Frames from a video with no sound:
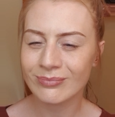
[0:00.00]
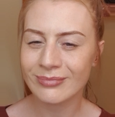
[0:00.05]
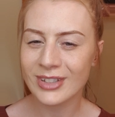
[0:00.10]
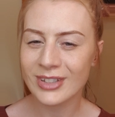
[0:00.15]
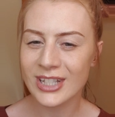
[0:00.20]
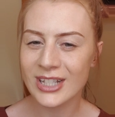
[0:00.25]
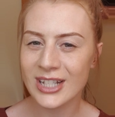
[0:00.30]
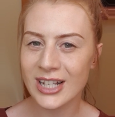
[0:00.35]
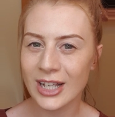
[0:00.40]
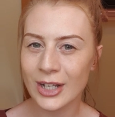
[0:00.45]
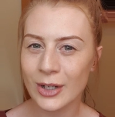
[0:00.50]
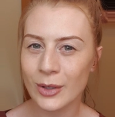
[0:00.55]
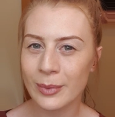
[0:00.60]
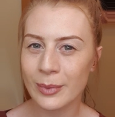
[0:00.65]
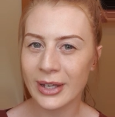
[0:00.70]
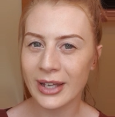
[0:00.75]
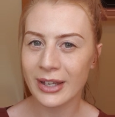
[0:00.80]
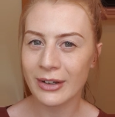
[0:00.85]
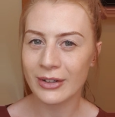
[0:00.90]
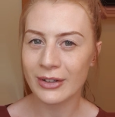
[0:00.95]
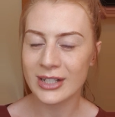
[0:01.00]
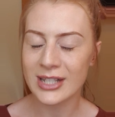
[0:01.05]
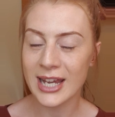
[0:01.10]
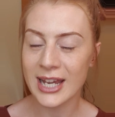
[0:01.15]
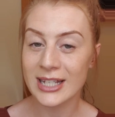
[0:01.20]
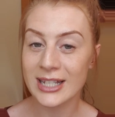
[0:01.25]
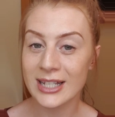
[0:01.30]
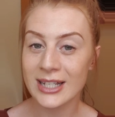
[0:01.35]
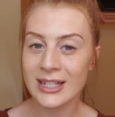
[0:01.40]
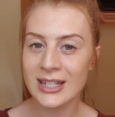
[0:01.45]
just a little bit
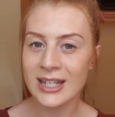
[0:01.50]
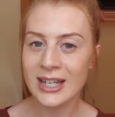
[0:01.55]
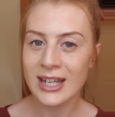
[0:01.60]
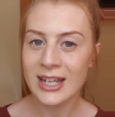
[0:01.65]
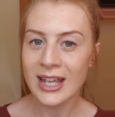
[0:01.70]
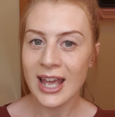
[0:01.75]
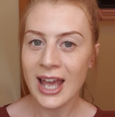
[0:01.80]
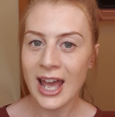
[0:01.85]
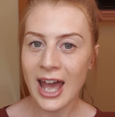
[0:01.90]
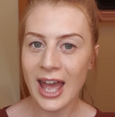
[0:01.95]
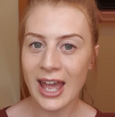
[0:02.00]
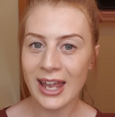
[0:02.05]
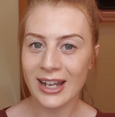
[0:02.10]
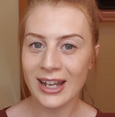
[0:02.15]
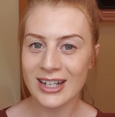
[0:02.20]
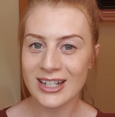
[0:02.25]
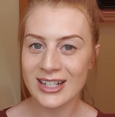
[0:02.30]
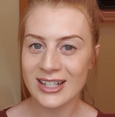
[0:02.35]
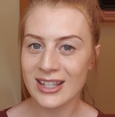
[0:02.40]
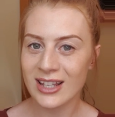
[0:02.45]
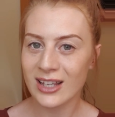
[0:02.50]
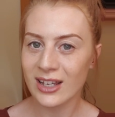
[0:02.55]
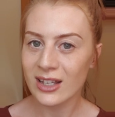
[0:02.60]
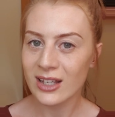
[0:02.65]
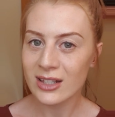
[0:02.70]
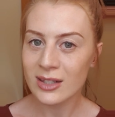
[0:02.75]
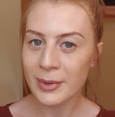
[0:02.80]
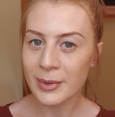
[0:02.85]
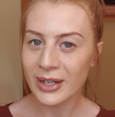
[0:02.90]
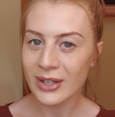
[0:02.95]
irritated, and I just think
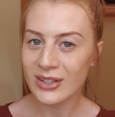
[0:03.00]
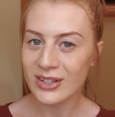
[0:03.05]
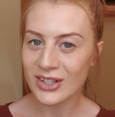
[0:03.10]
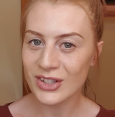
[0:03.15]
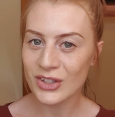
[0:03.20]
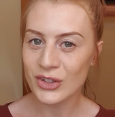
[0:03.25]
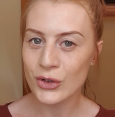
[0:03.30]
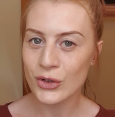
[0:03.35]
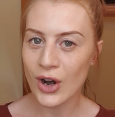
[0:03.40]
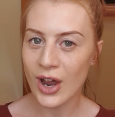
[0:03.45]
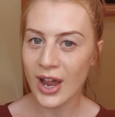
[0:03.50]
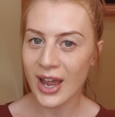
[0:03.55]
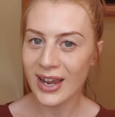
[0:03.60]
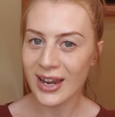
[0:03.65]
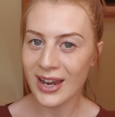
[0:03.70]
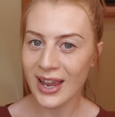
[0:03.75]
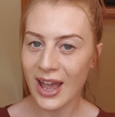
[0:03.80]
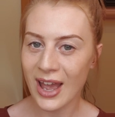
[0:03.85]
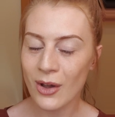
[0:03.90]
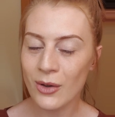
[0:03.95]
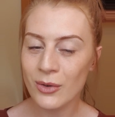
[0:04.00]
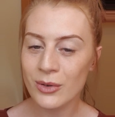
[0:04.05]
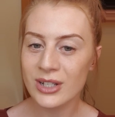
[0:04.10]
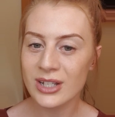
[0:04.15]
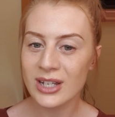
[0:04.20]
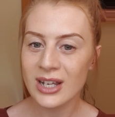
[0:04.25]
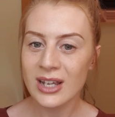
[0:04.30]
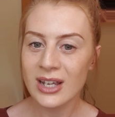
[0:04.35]
it's because it's drying out.